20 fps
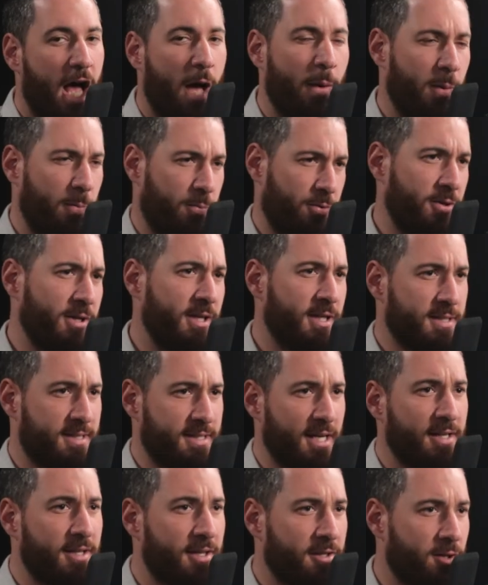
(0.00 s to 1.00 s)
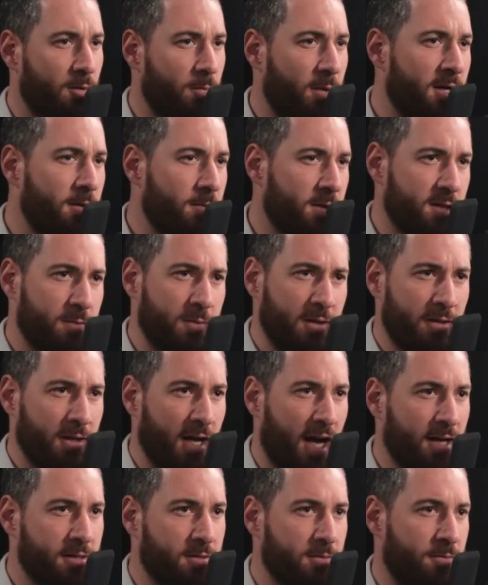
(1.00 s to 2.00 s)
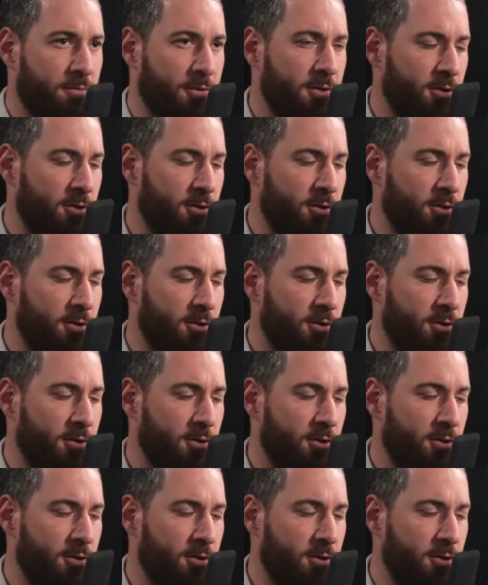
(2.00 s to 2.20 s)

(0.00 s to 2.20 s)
I mean, putting process. aside documentary must have been awesome for